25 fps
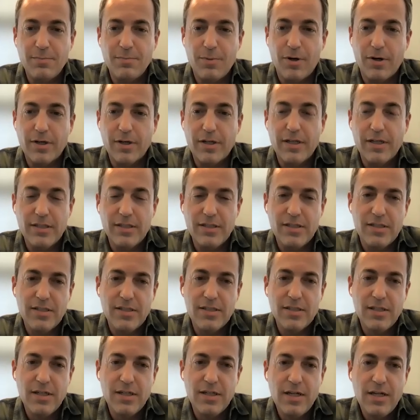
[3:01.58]
and markets,
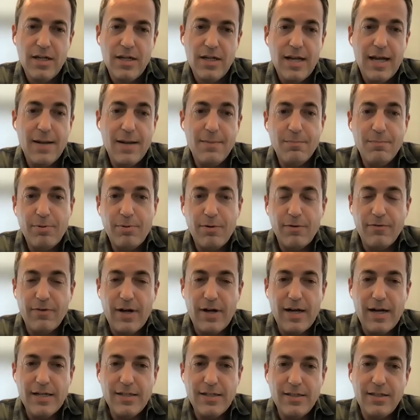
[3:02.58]
and
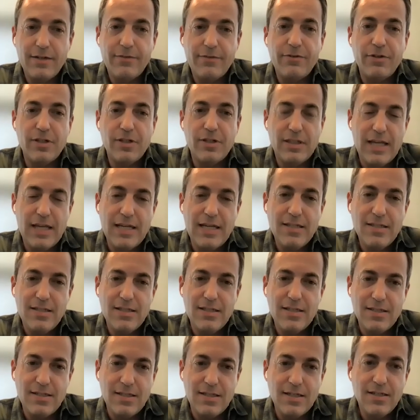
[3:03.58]
provide different
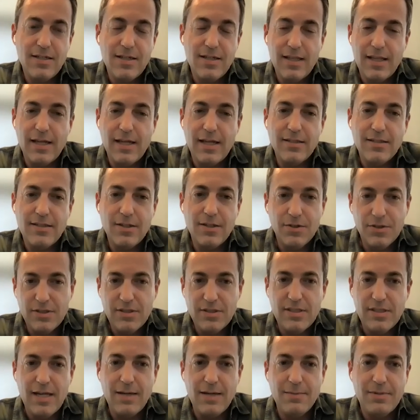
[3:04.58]
lenses into the
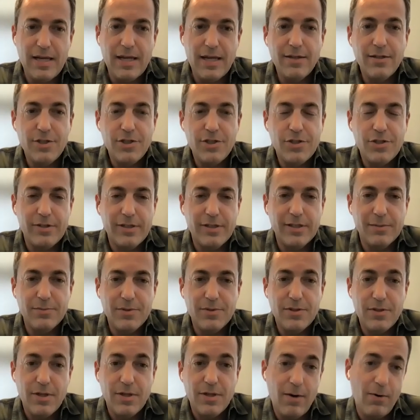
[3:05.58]
same data
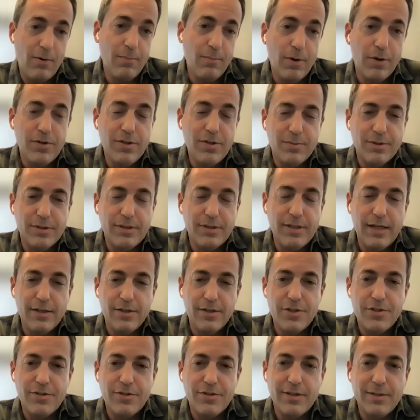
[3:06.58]
streams or multiple data
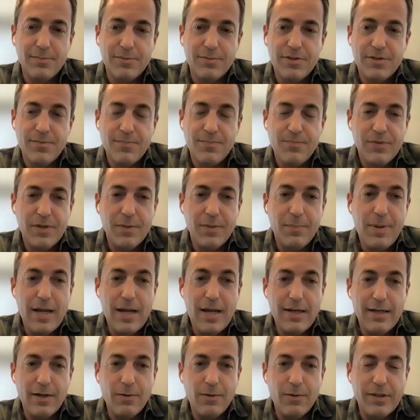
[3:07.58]
streams,
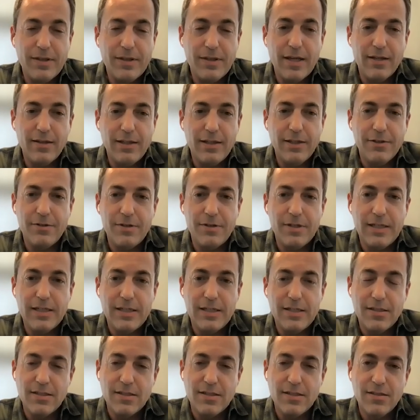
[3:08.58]
depending on what that leader
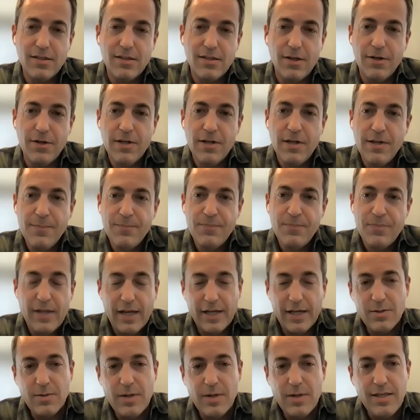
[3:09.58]
needs. And so
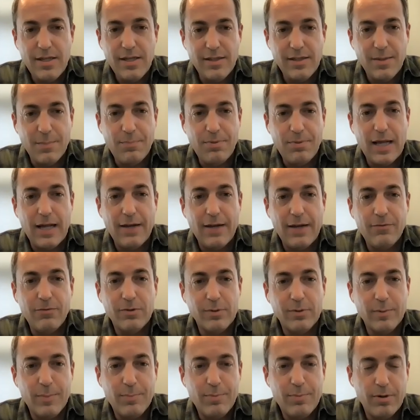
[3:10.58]
that's why I think the
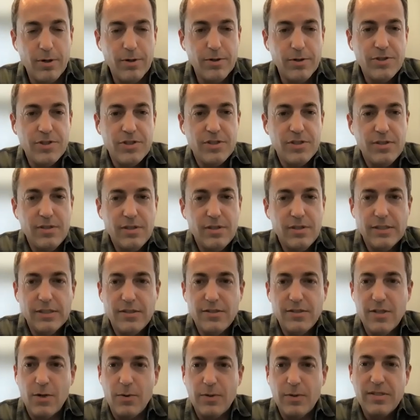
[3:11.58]
platform approach is
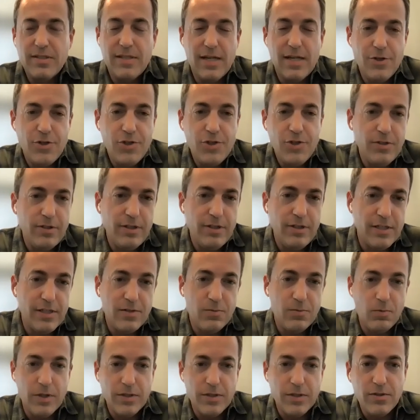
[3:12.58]
so essential, and it's
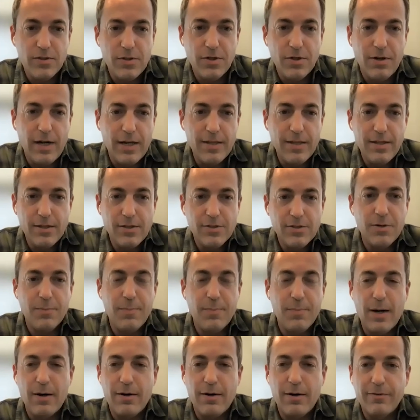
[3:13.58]
what's I think so
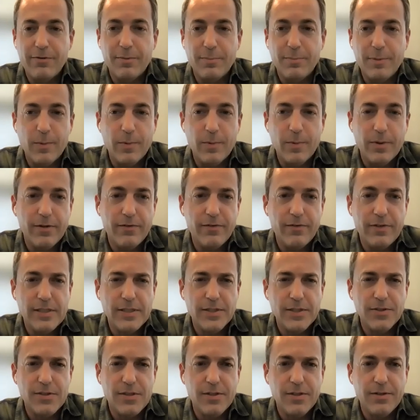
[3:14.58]
powerful about what Aviso
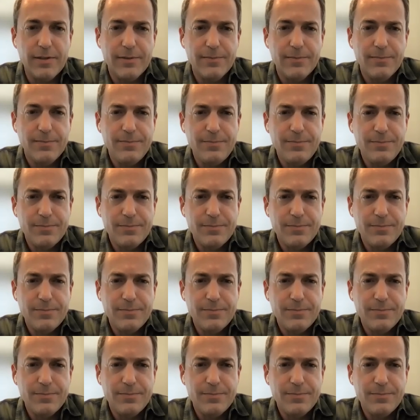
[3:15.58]
is doing.